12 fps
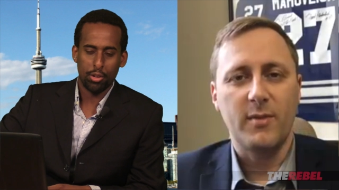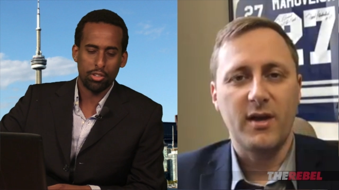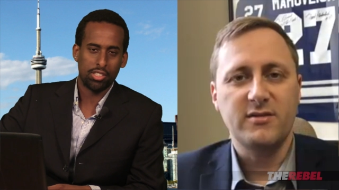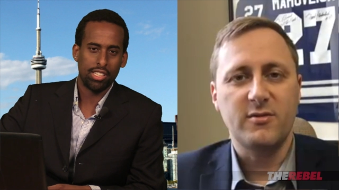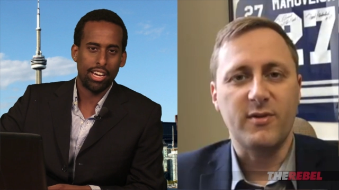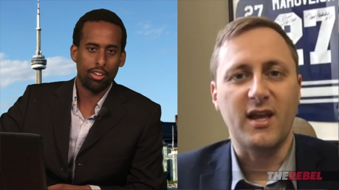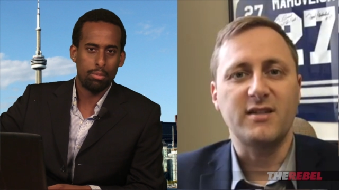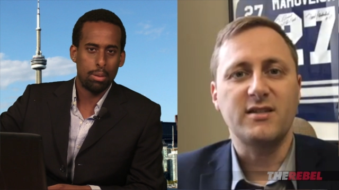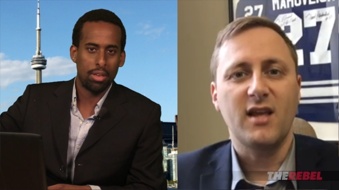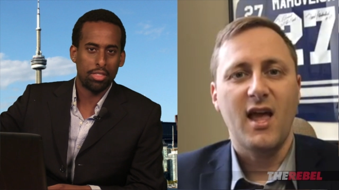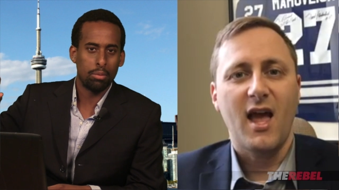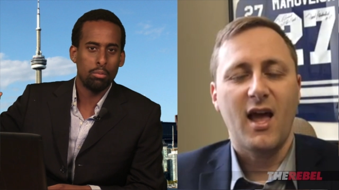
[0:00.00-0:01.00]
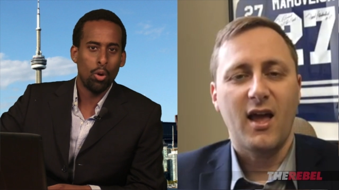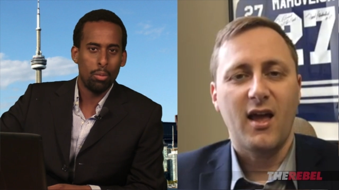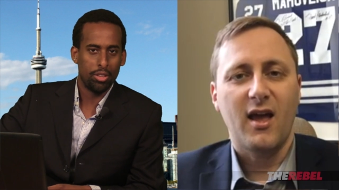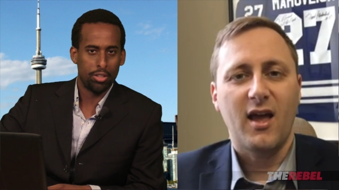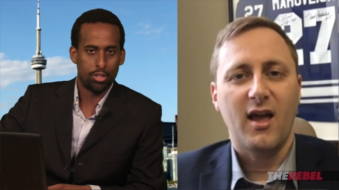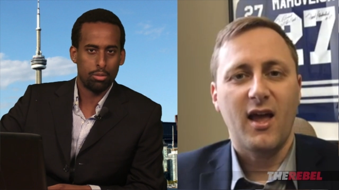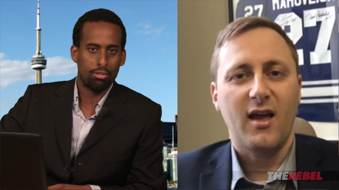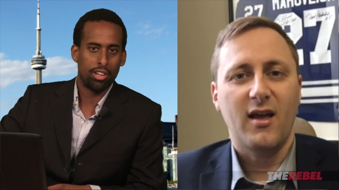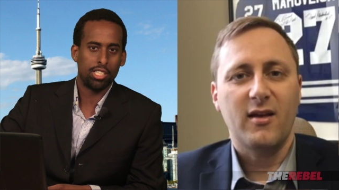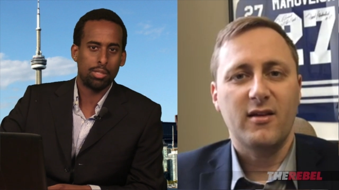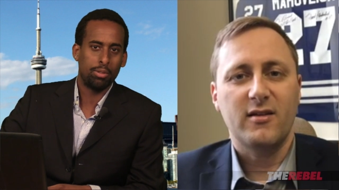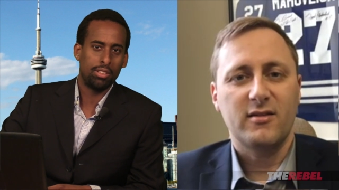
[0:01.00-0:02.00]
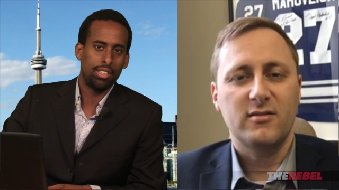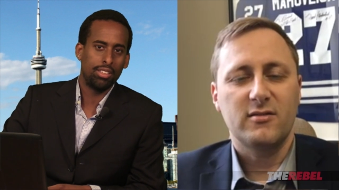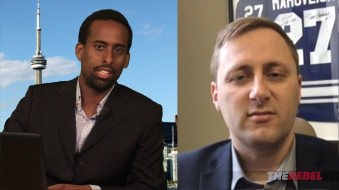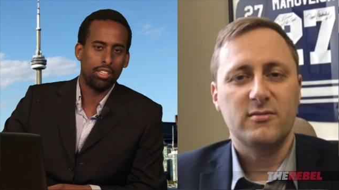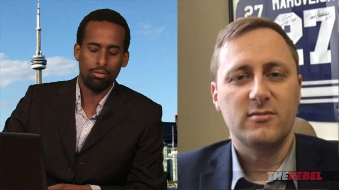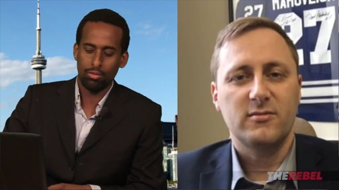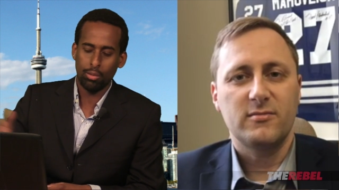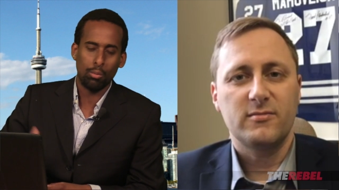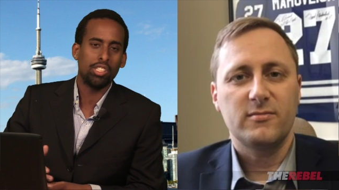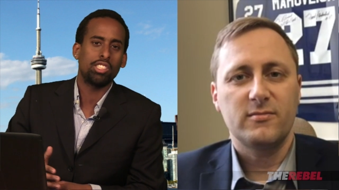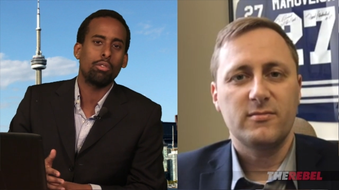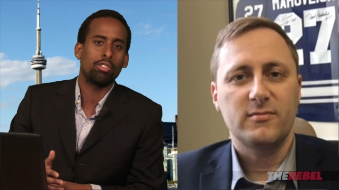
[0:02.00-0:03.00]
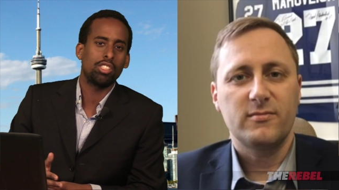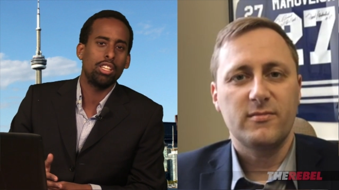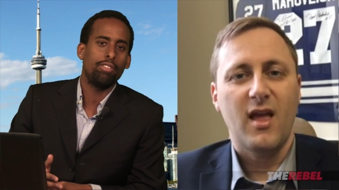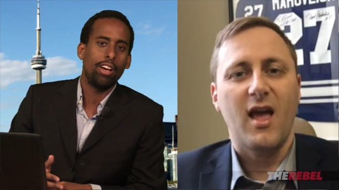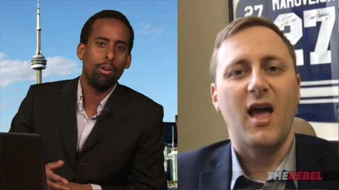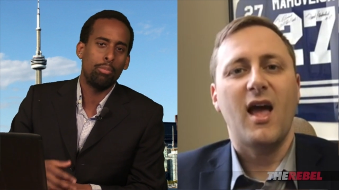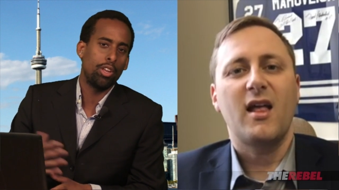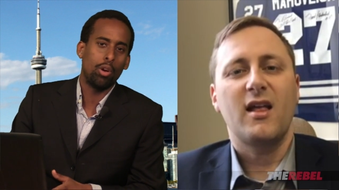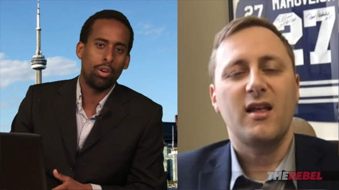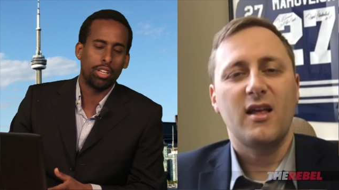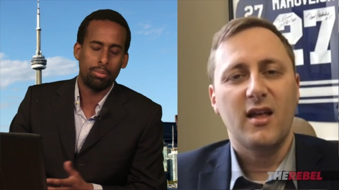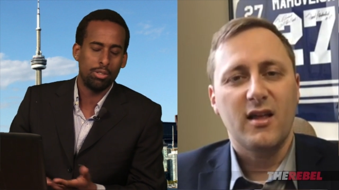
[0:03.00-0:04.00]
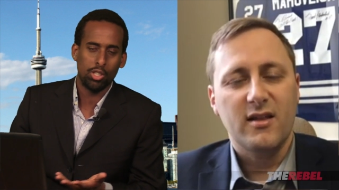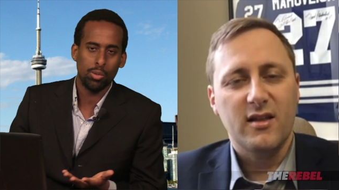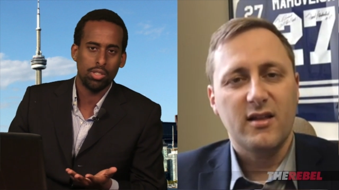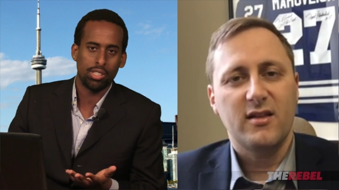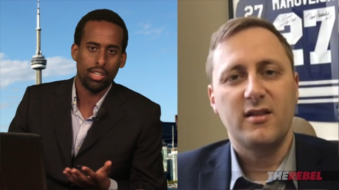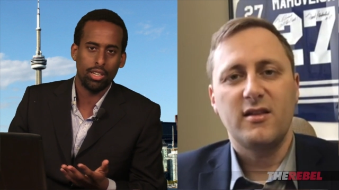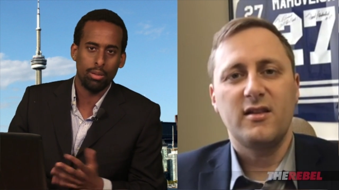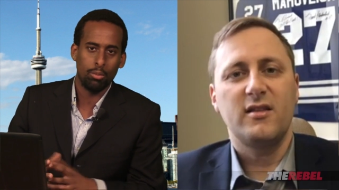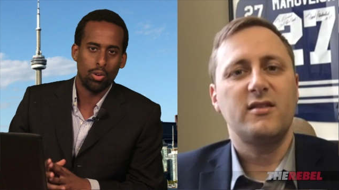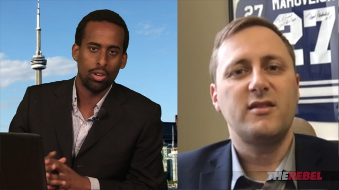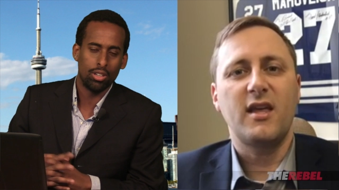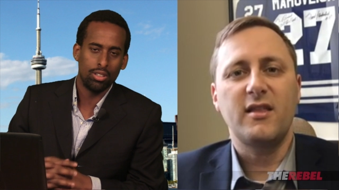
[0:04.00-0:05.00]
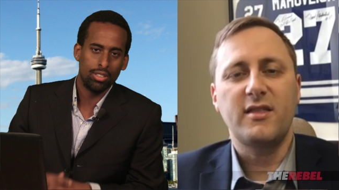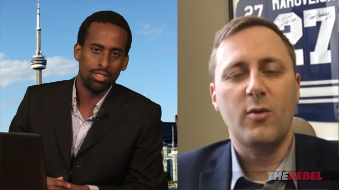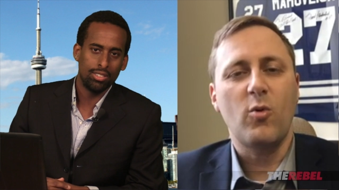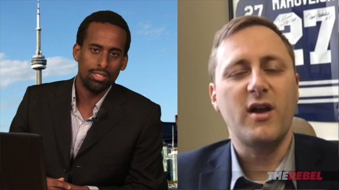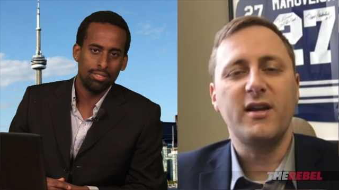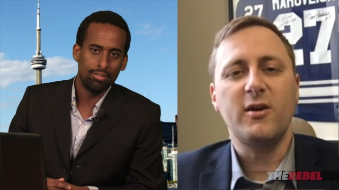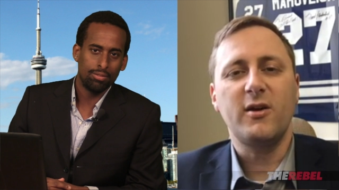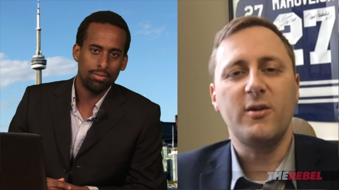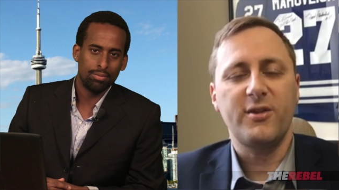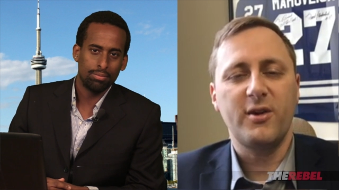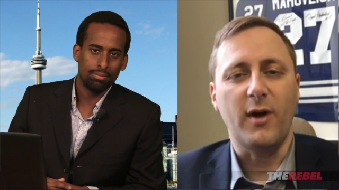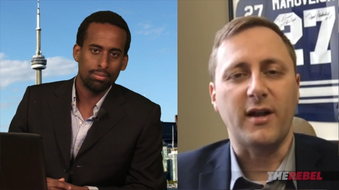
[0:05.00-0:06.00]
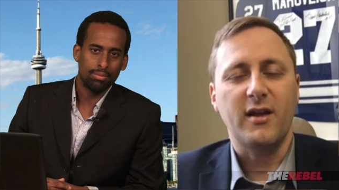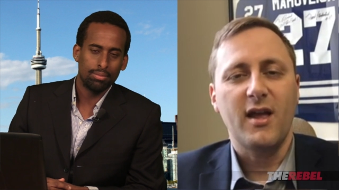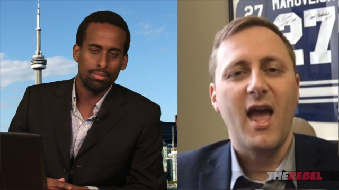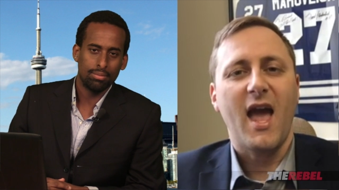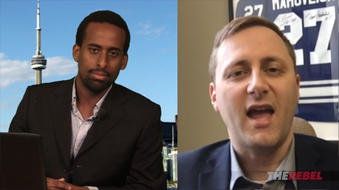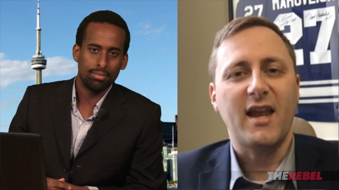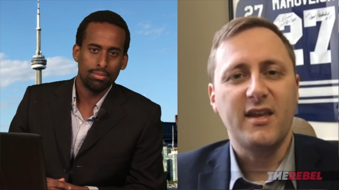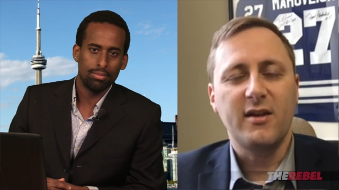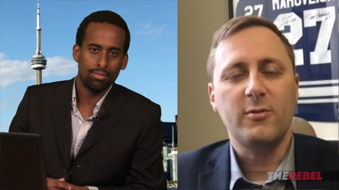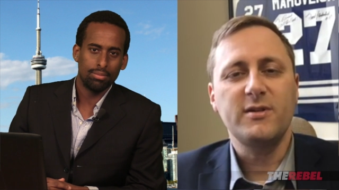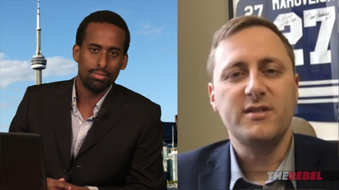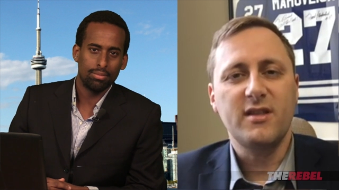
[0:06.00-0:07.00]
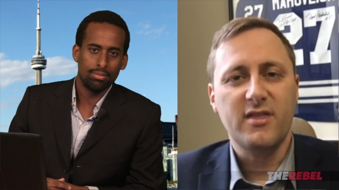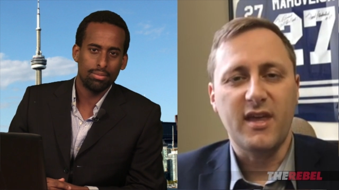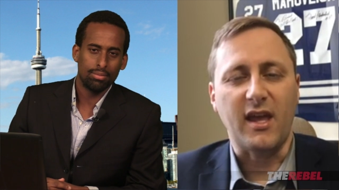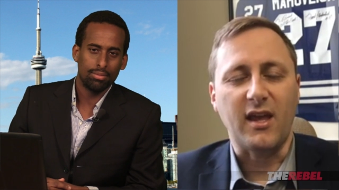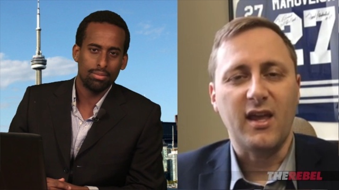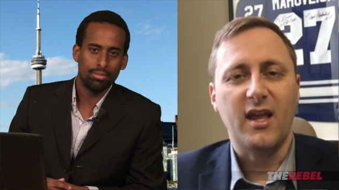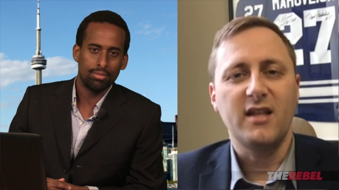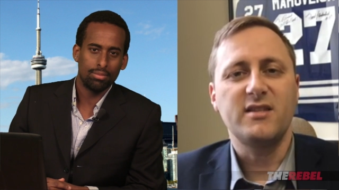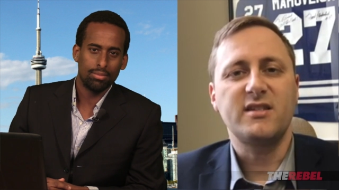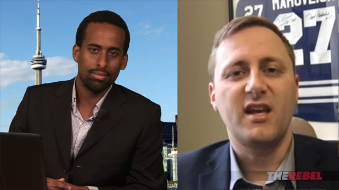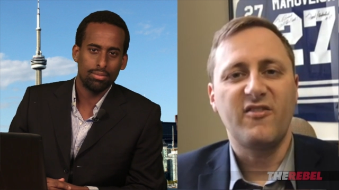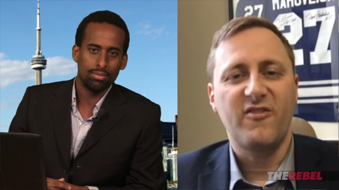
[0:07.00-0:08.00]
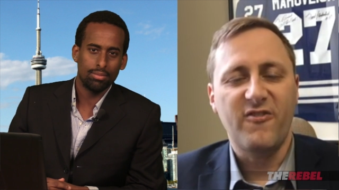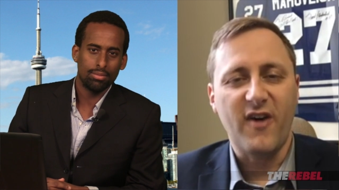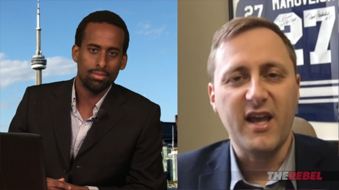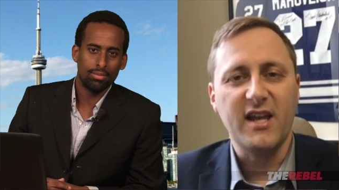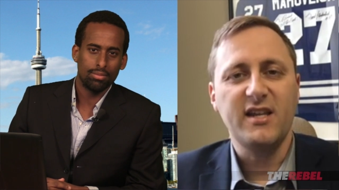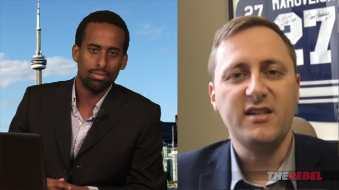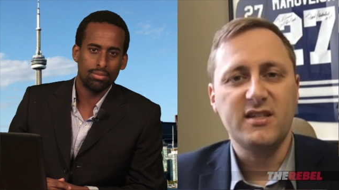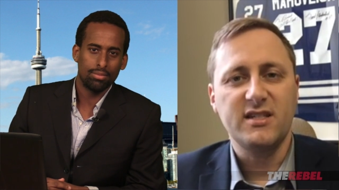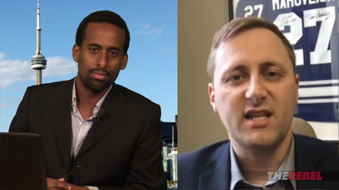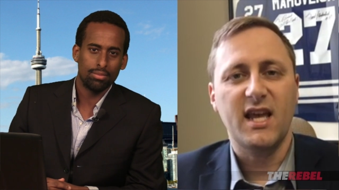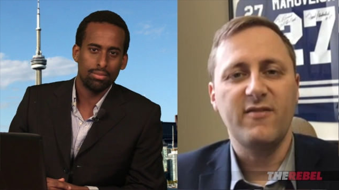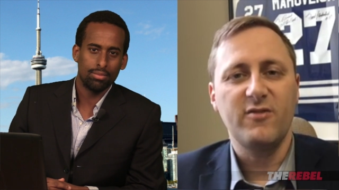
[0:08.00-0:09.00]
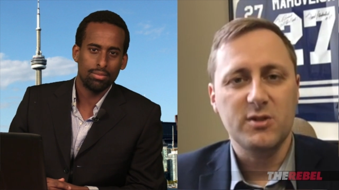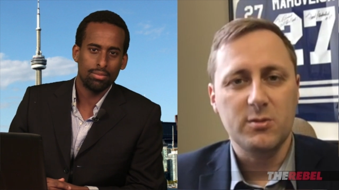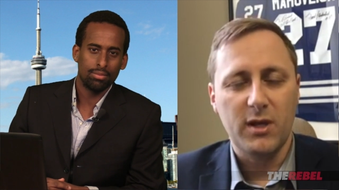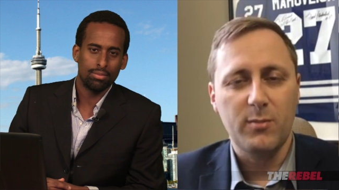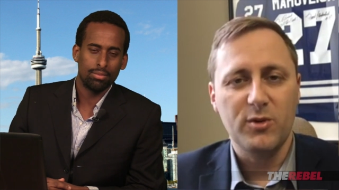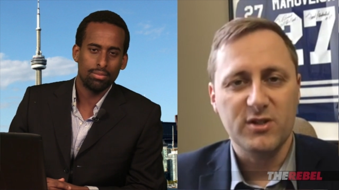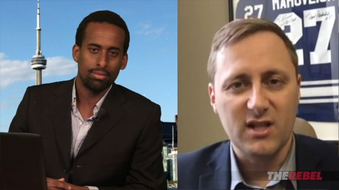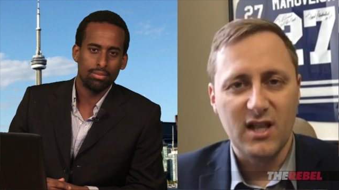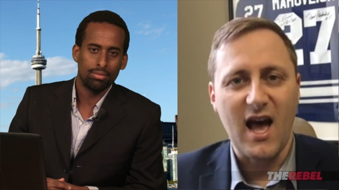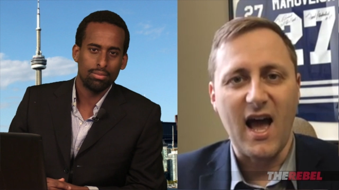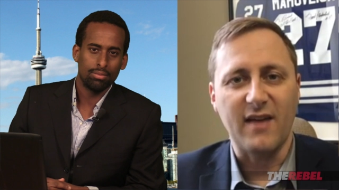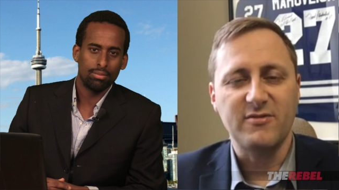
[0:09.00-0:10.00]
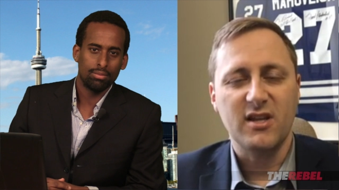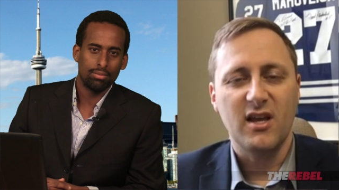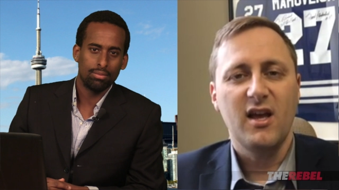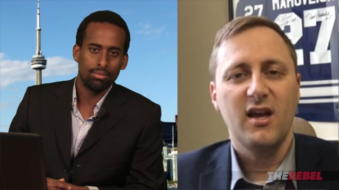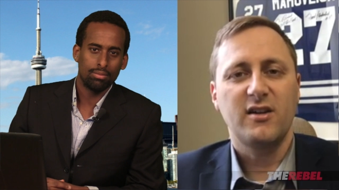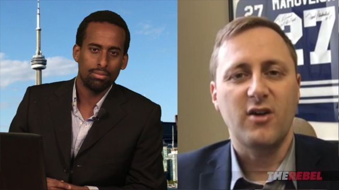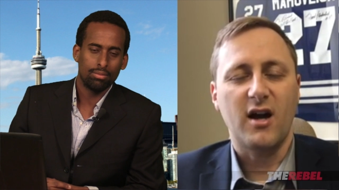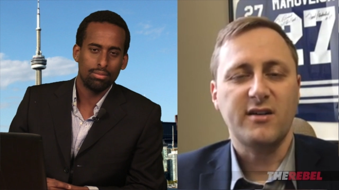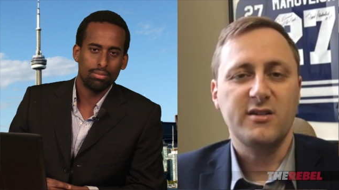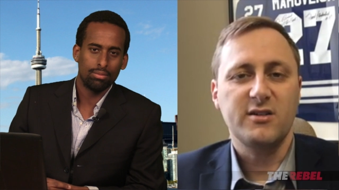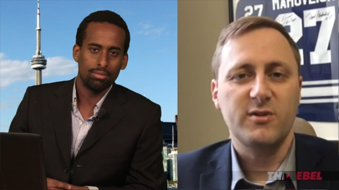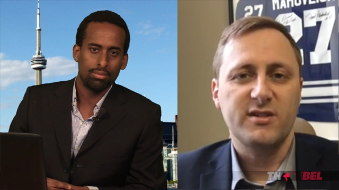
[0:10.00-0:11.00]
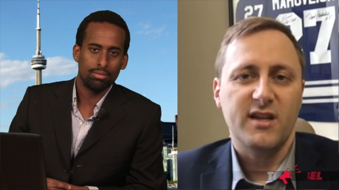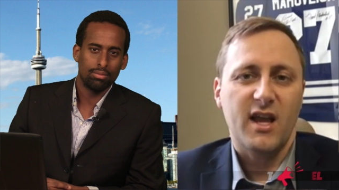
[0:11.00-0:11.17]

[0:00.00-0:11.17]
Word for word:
Speaker 1: they're sad, or maybe at the moment they're depressed. But then they, once they receive help, they don't want to commit suicide anymore.
Speaker 2: They want to go through it. And here was the thing: instead of fighting to save those people's lives, doctors were